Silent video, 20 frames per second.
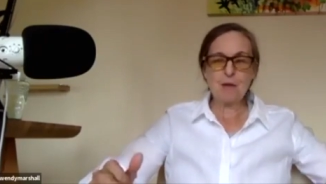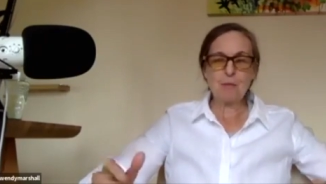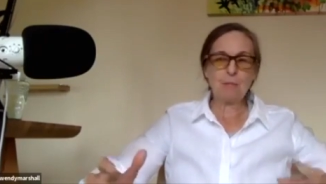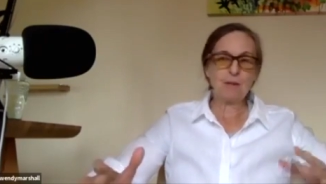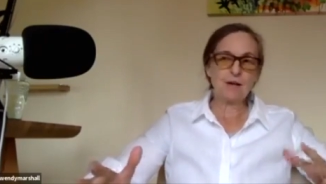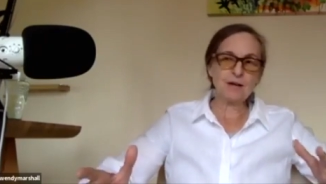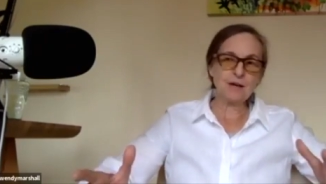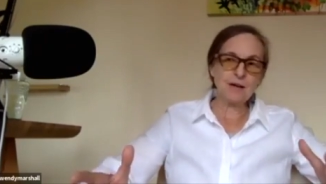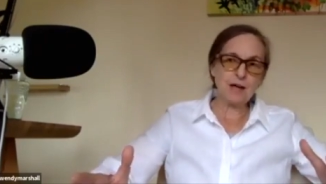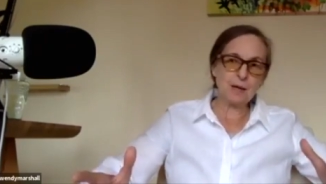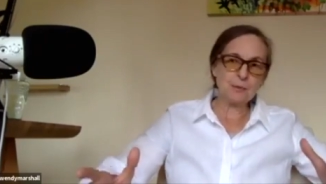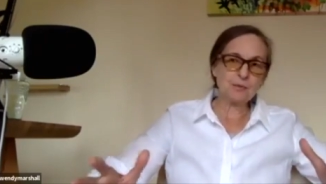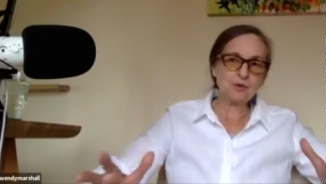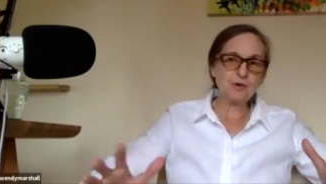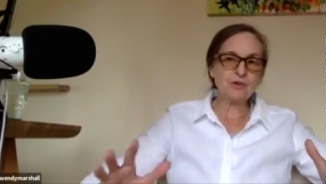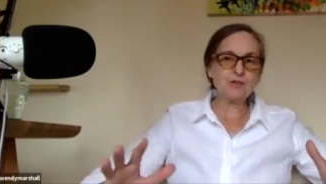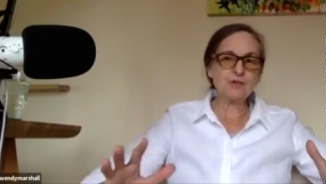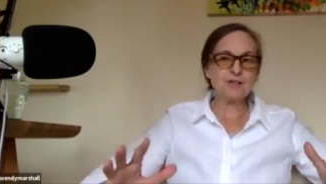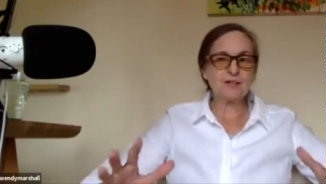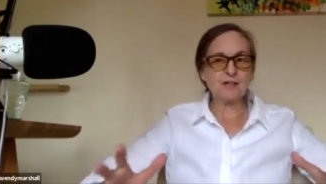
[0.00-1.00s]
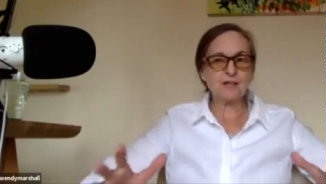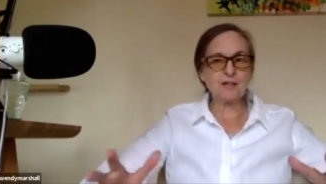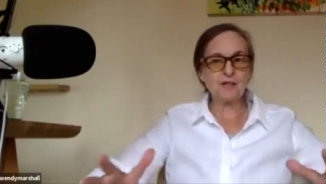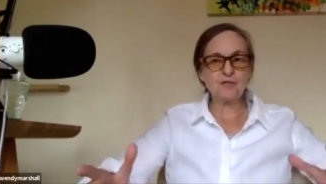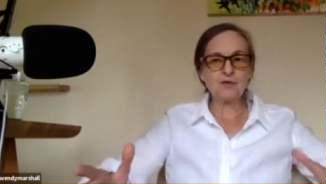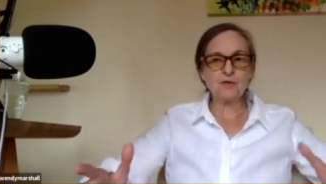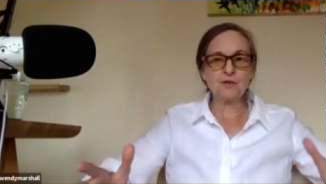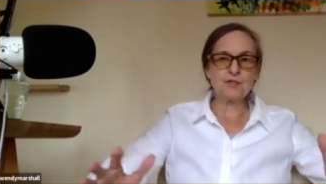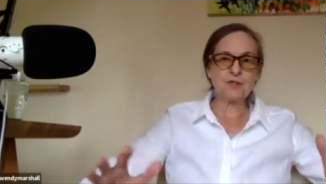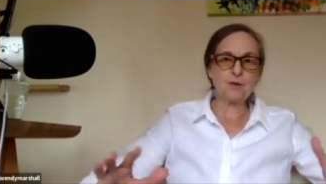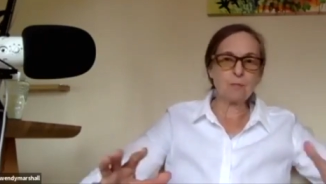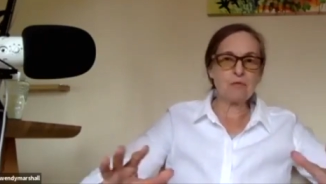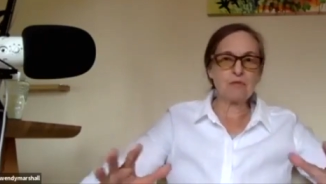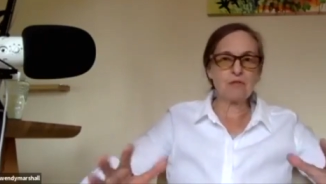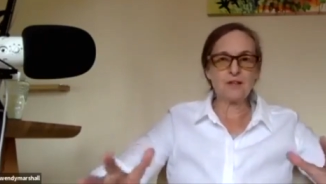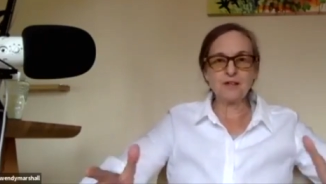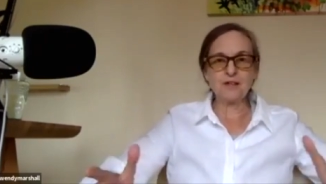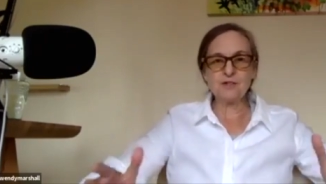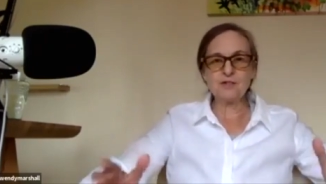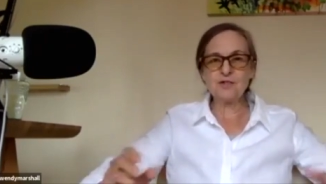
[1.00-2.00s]
But I'm going to give you some
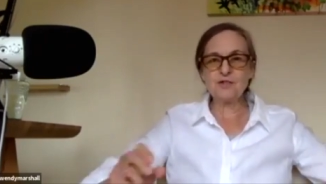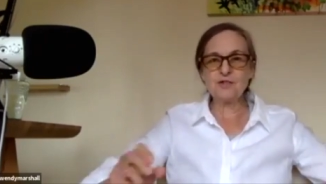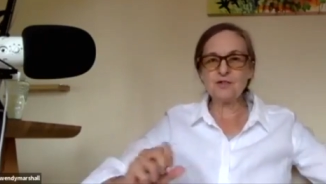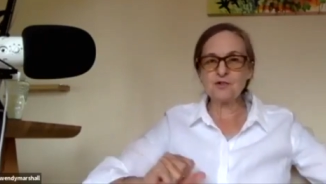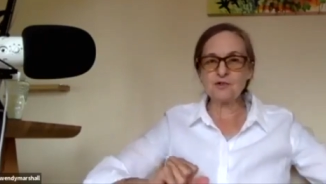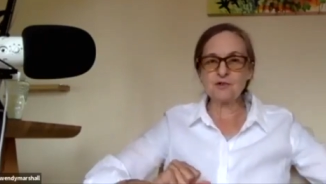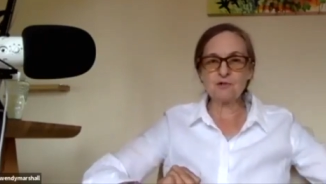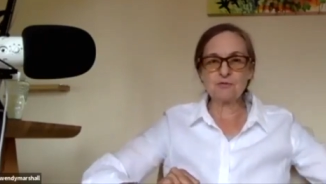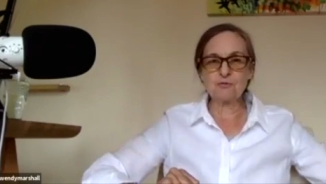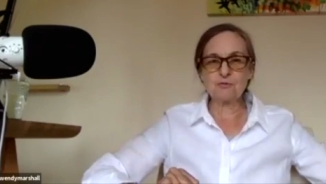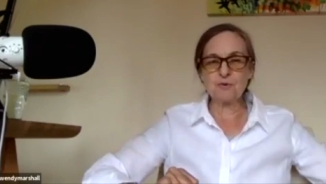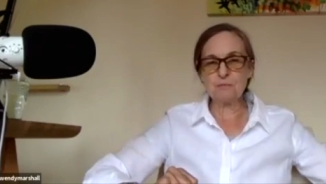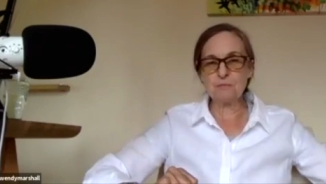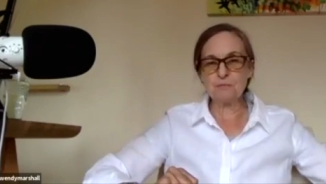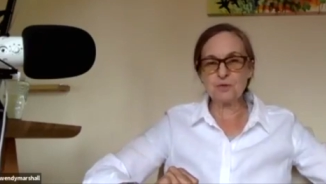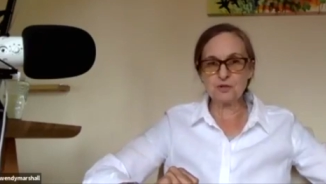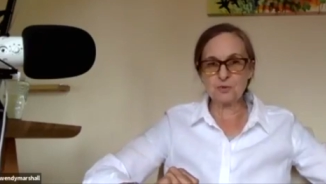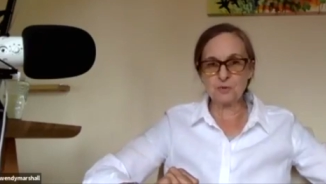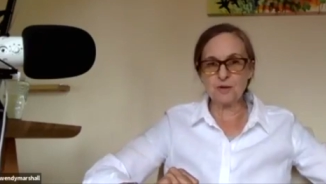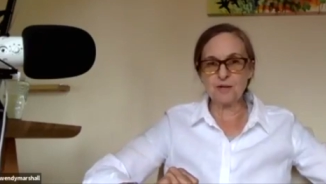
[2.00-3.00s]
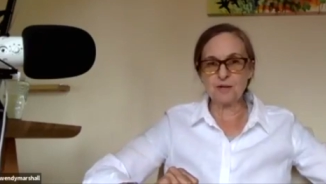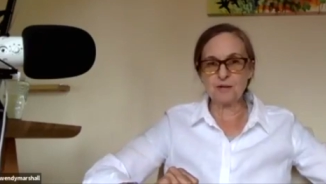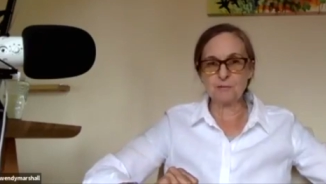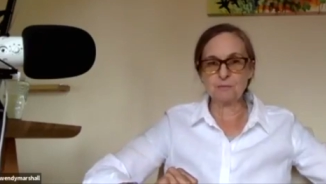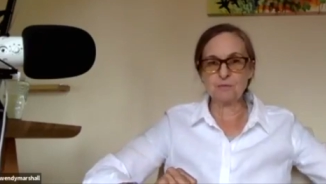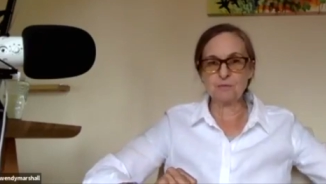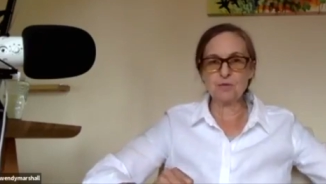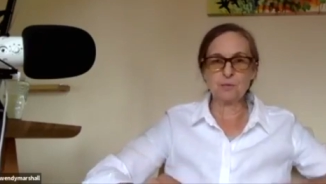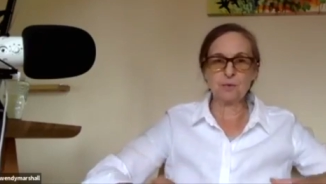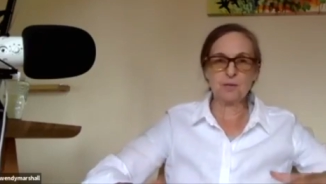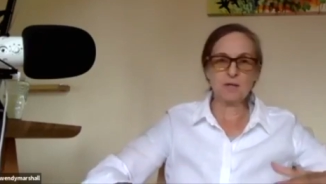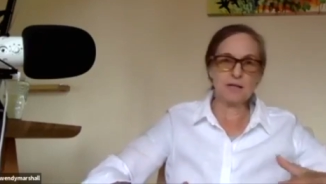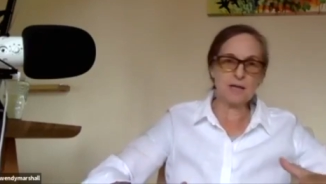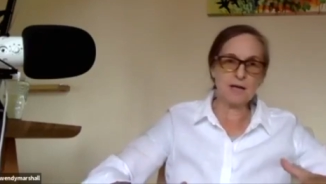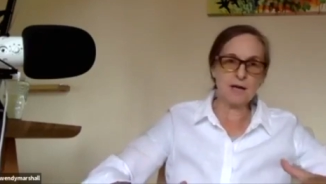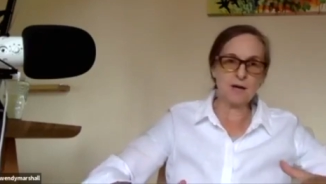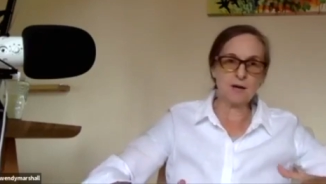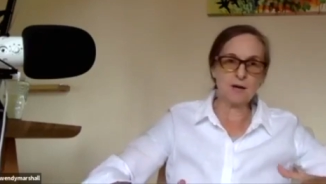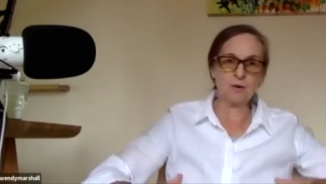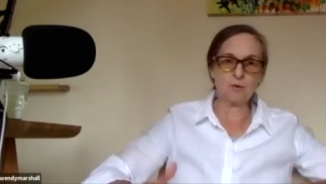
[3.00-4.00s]
things to do in between
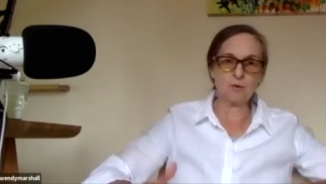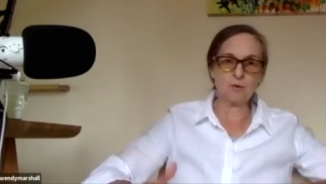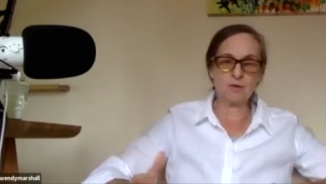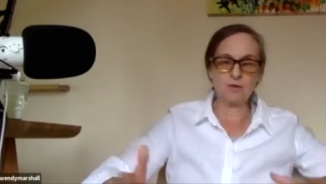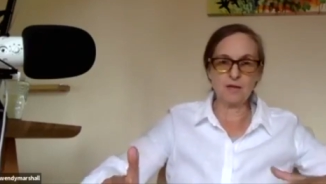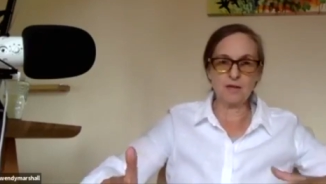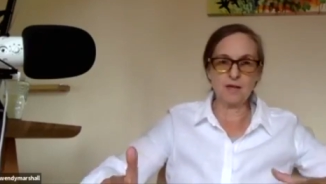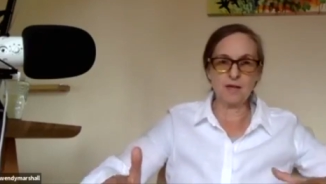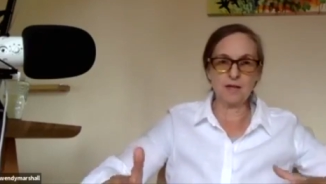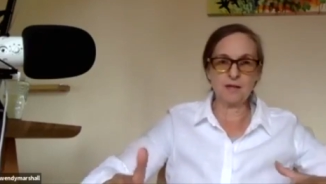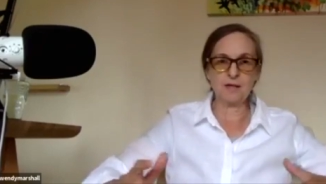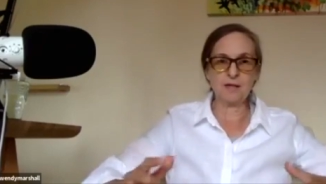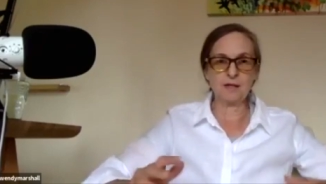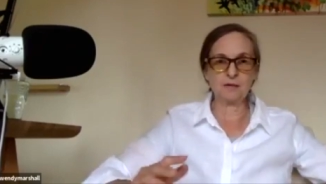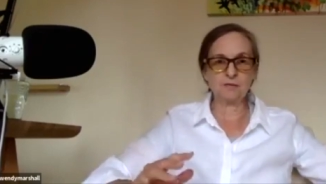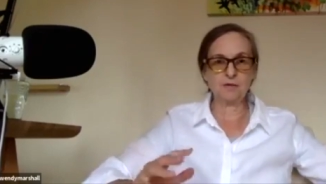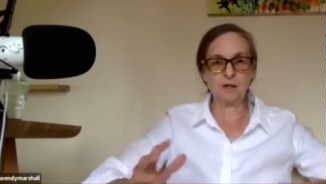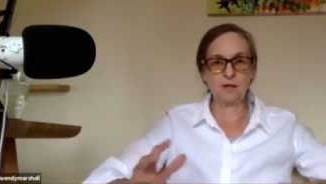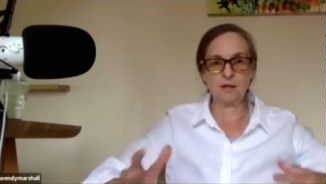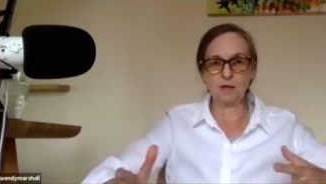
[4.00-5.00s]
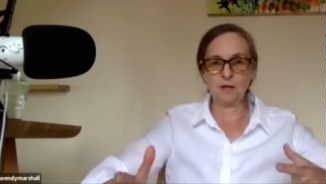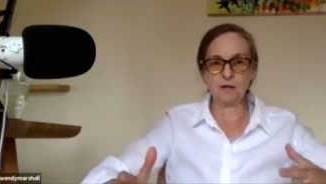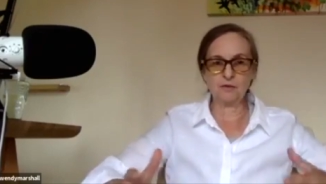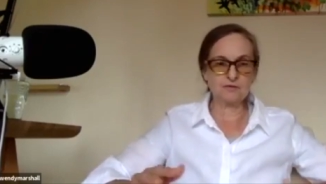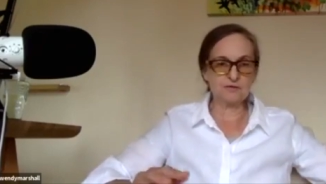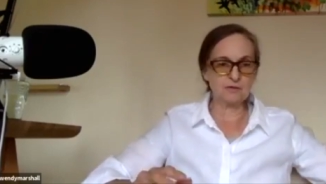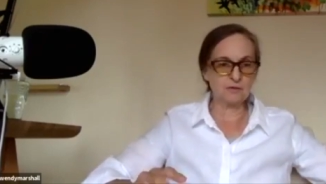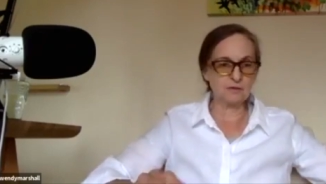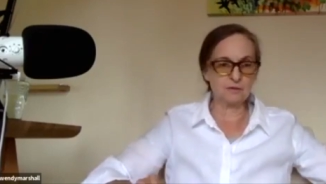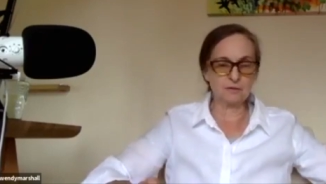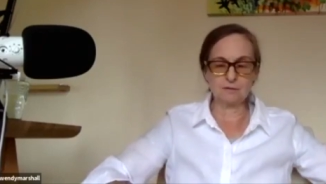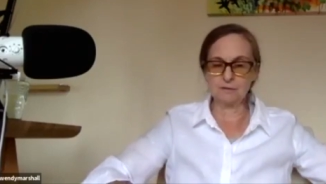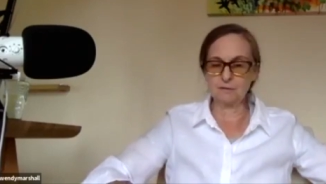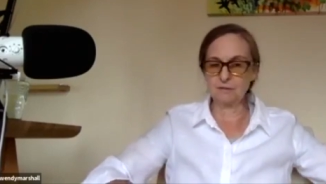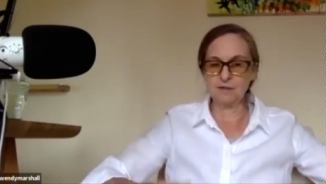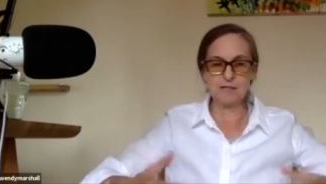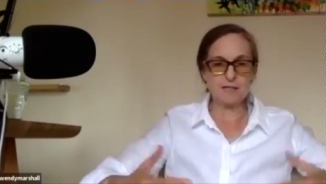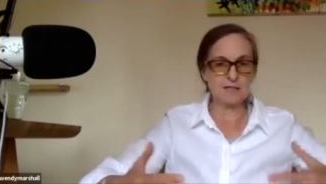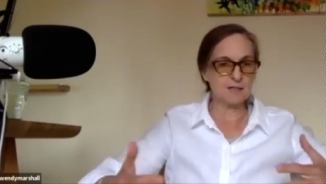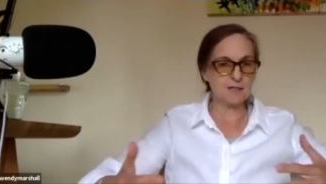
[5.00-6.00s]
now and then, and after
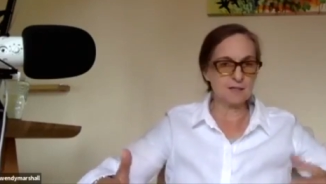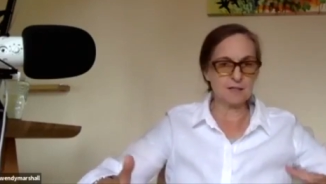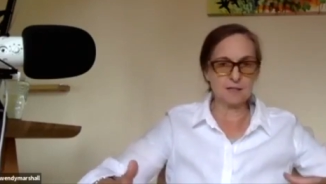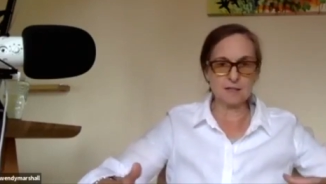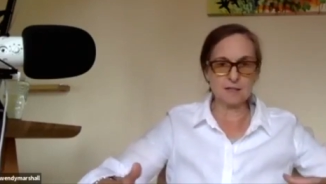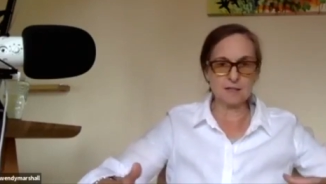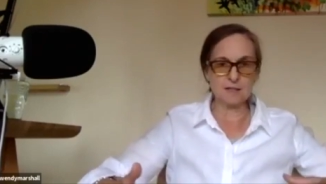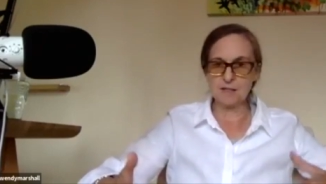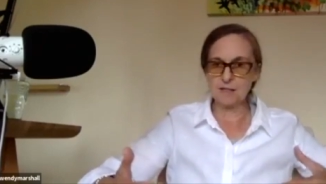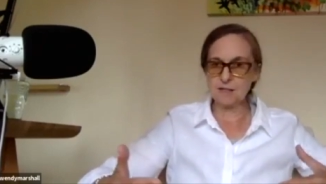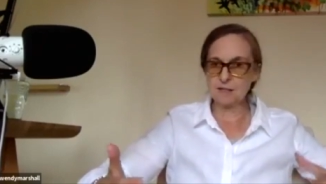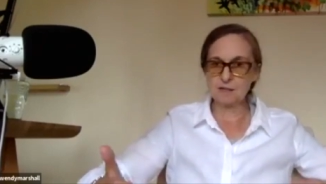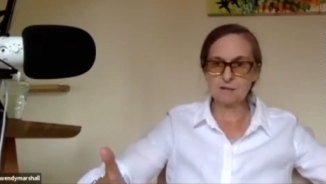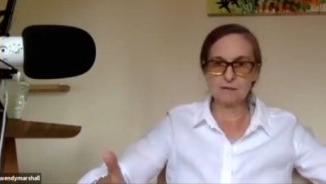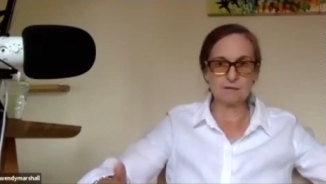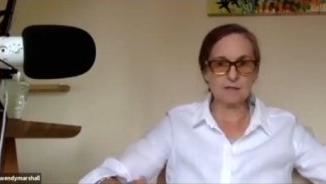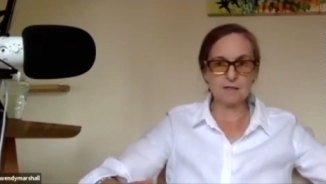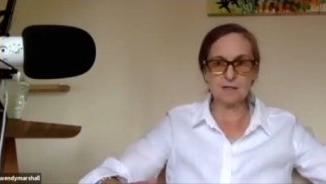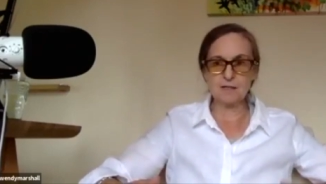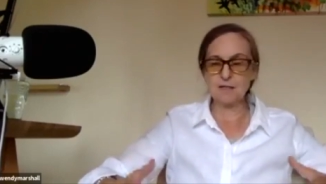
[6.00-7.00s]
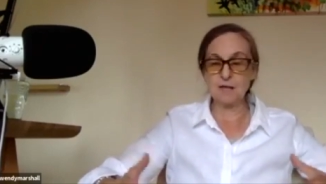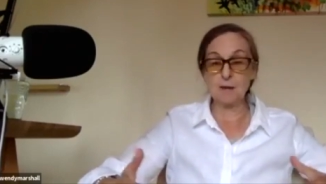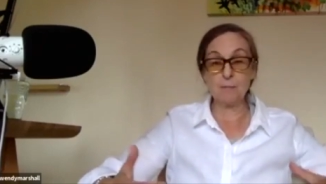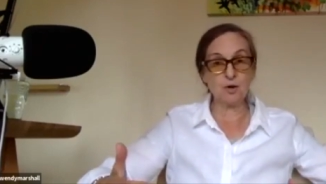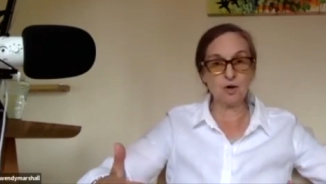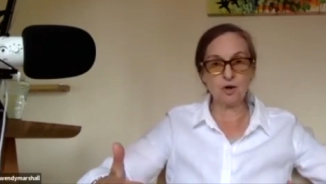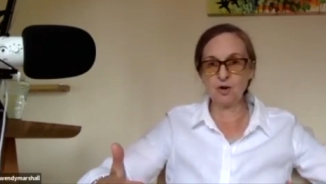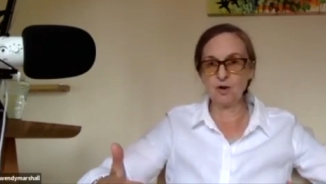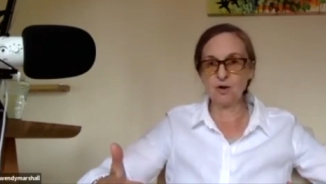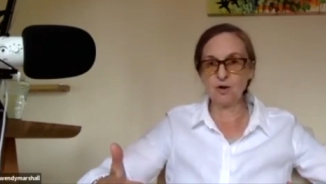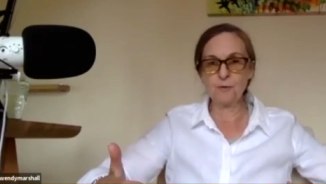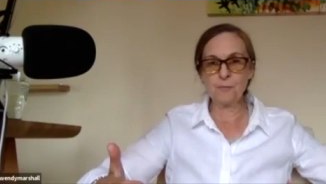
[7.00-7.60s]
listening to this seminar.